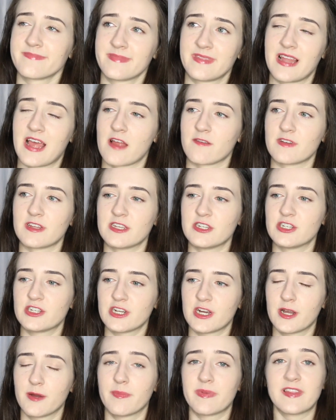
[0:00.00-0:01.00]
Not really
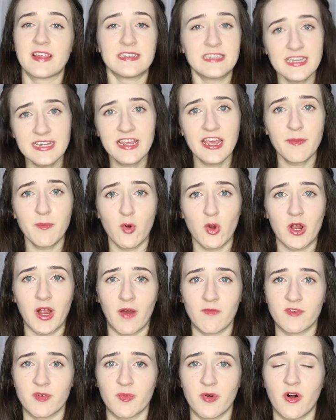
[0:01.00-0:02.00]
sure, but they did get more
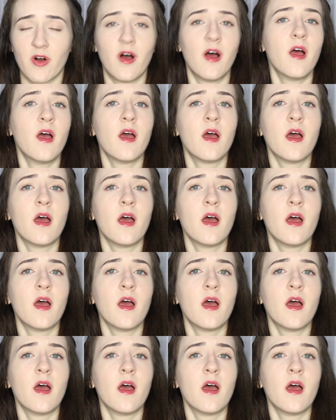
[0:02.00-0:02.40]
comfortable.